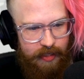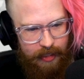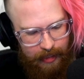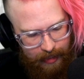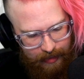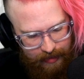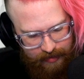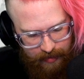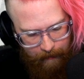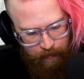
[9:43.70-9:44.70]

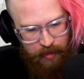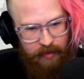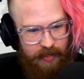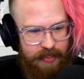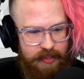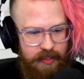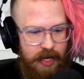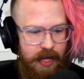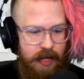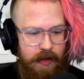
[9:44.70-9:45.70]
Let's see. They
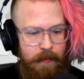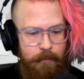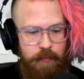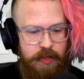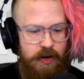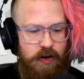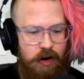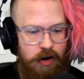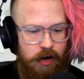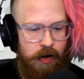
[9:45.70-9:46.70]
say there
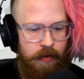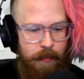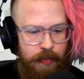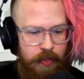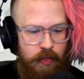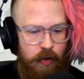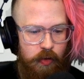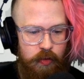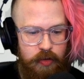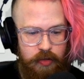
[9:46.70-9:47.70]
are
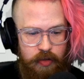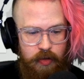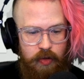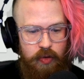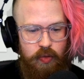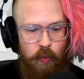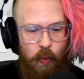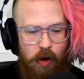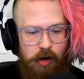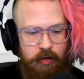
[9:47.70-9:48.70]
those who
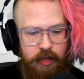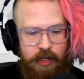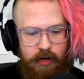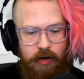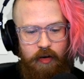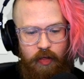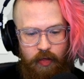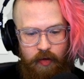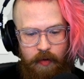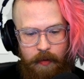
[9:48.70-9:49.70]
walk the
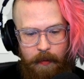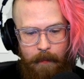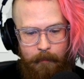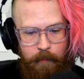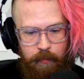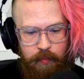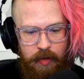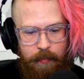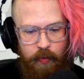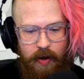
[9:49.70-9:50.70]
earth
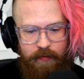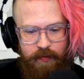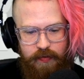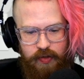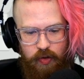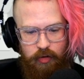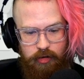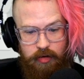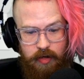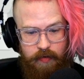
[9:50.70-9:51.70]
bereft of
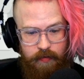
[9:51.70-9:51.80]
soul,